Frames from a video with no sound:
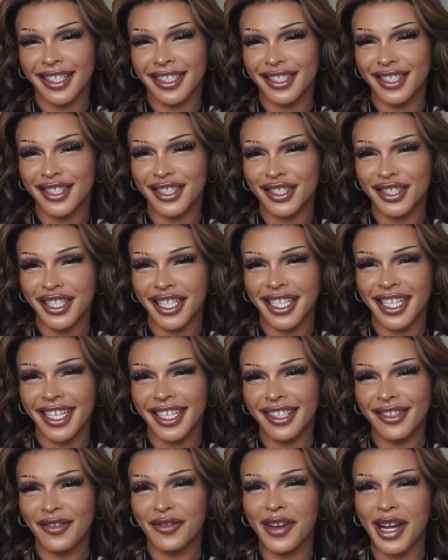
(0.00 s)
You're just
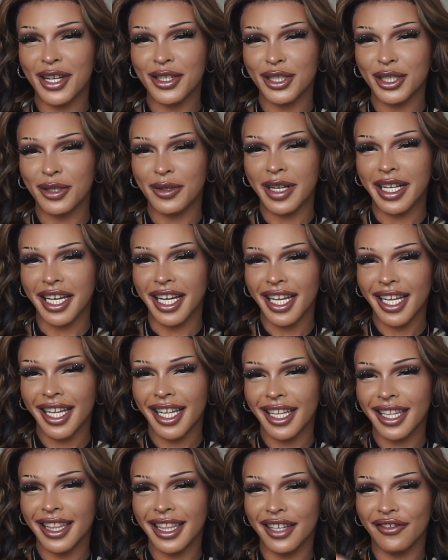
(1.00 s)
chilling? Why don't you want
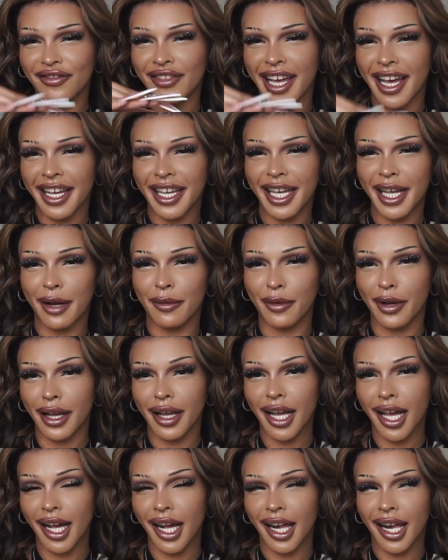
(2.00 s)
to lift that
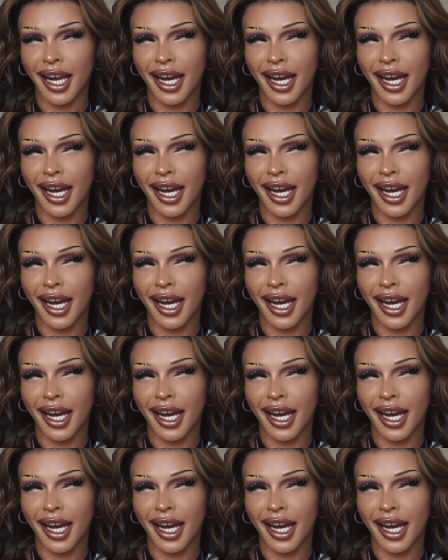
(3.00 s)
camera?